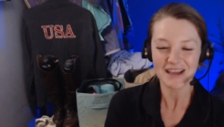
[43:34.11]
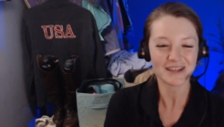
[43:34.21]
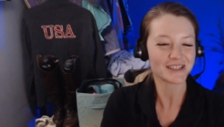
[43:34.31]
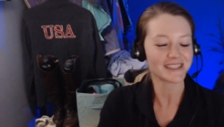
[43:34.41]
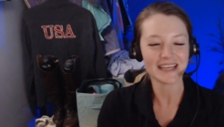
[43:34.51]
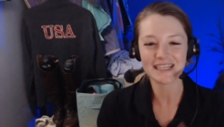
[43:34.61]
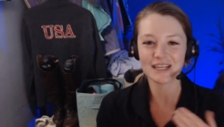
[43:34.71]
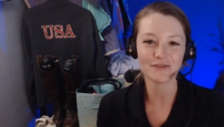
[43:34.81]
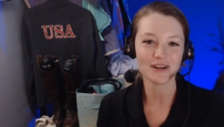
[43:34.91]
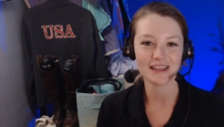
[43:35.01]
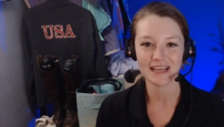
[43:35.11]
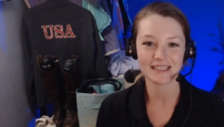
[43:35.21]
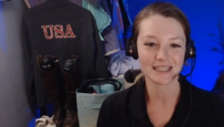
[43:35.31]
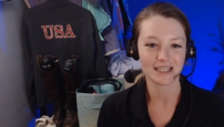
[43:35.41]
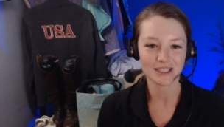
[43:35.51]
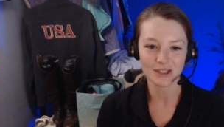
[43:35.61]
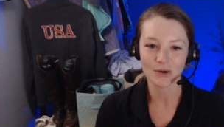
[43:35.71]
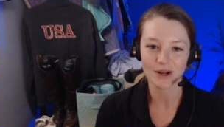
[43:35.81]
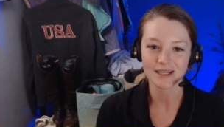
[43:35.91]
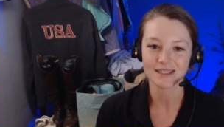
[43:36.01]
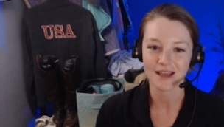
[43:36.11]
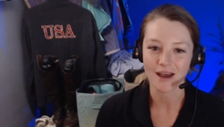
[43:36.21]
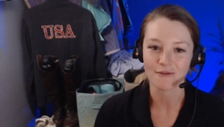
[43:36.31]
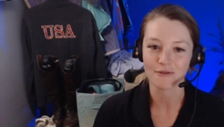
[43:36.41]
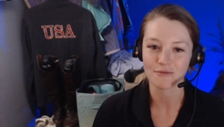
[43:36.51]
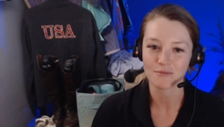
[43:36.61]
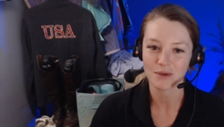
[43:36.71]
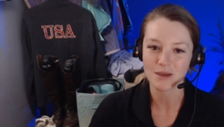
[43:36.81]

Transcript: you just like different things and it's so nice to have yeah.